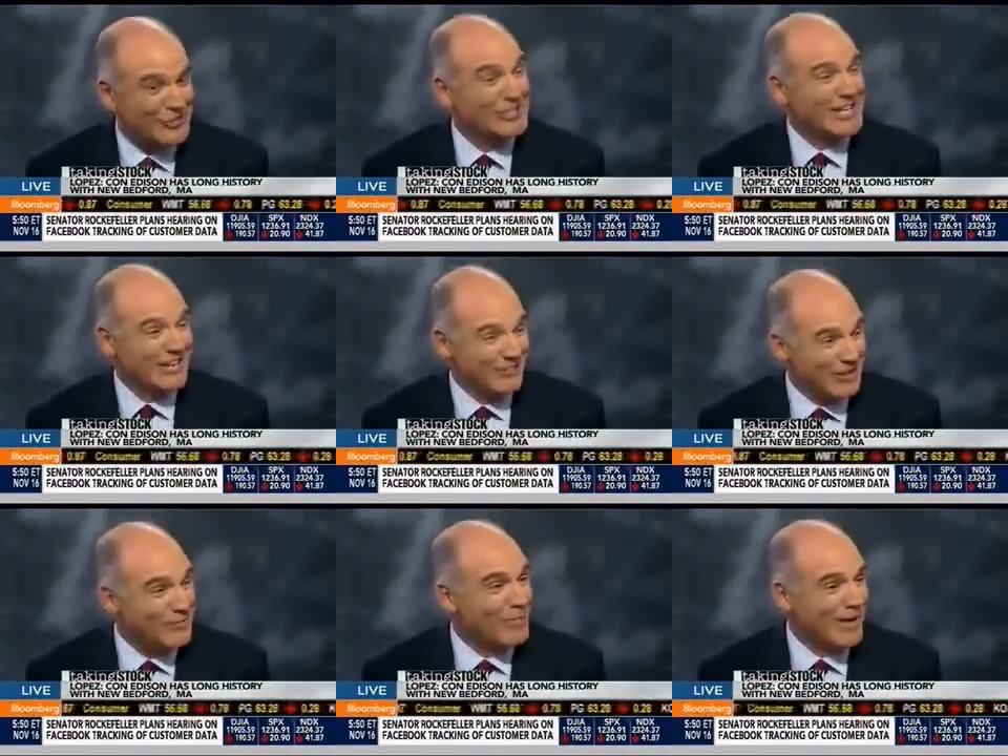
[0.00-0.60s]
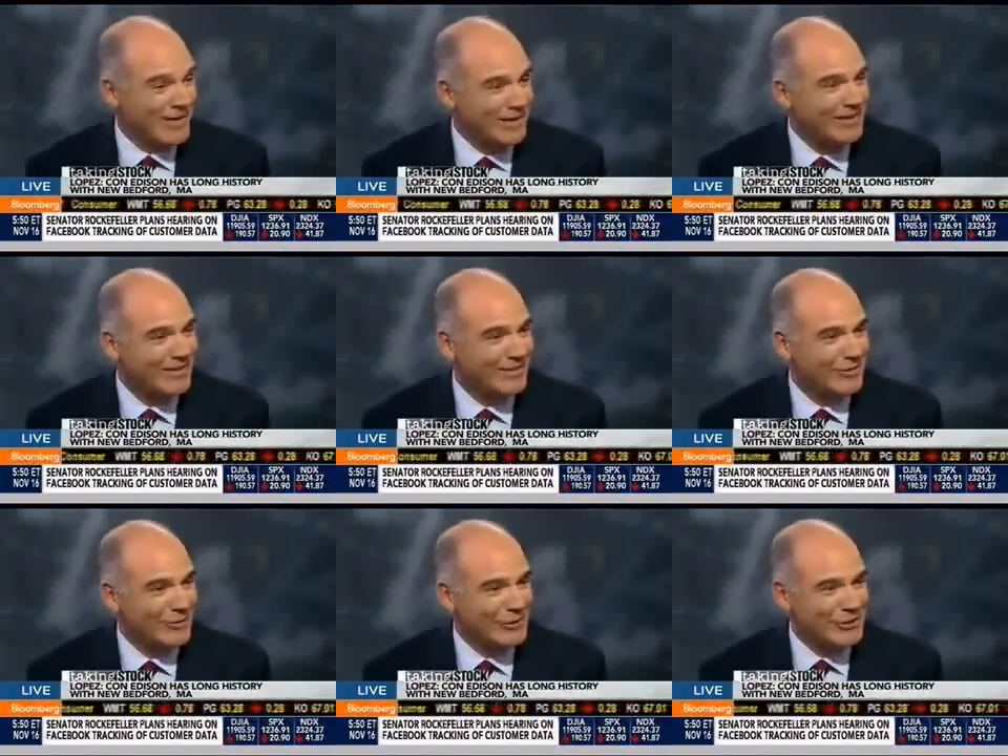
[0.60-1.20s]
saving money,
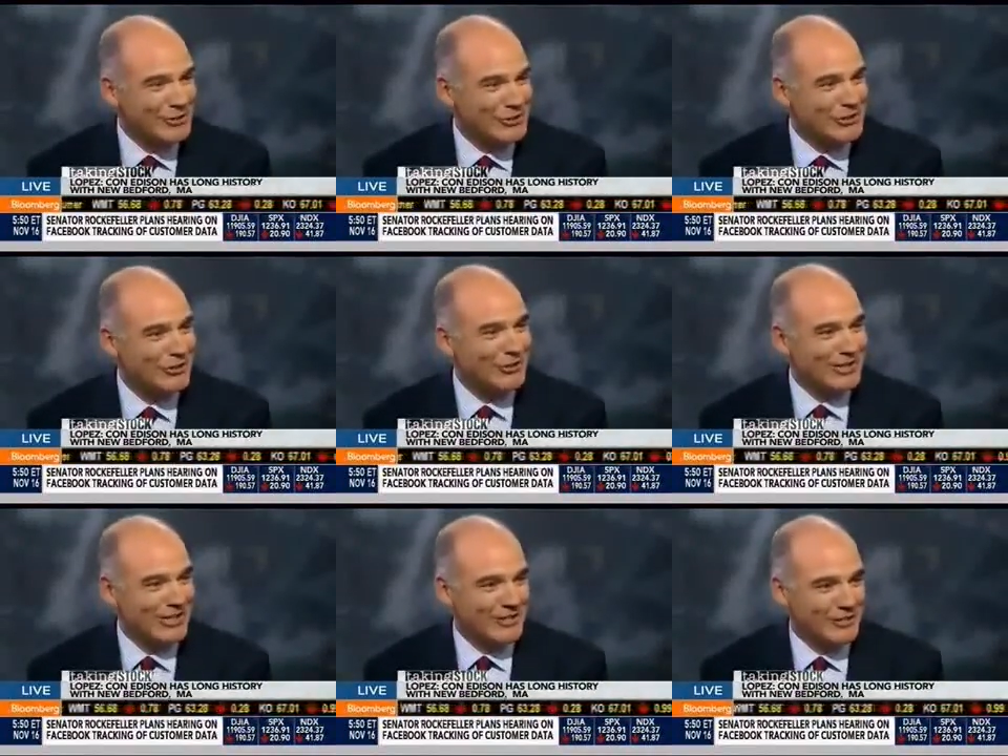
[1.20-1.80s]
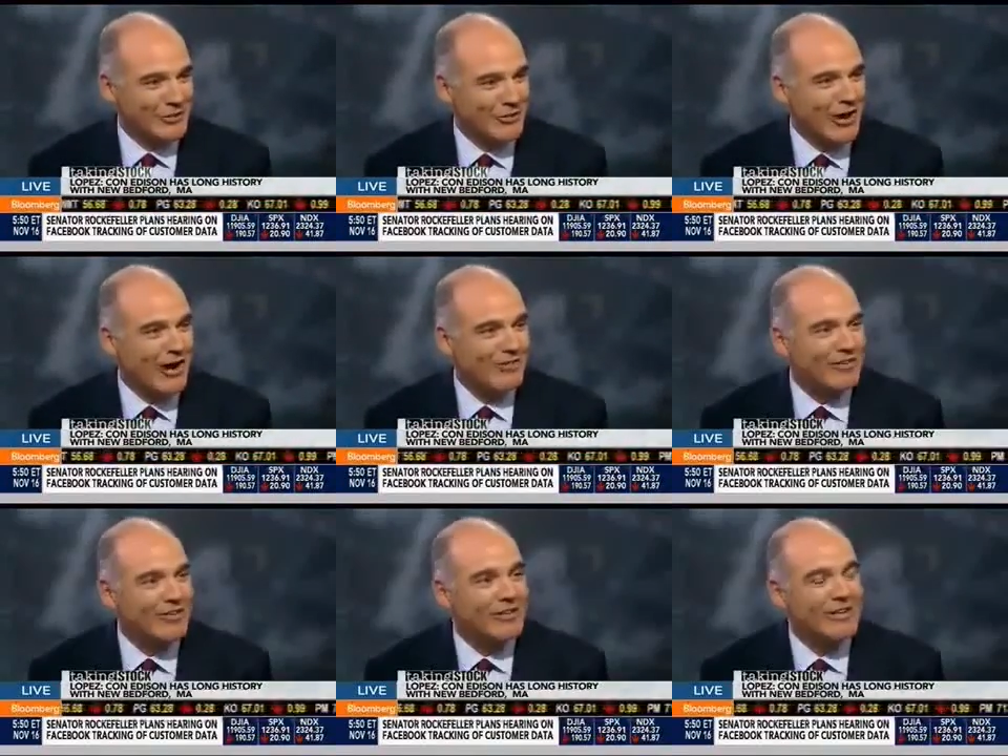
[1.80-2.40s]
which is certainly the driver,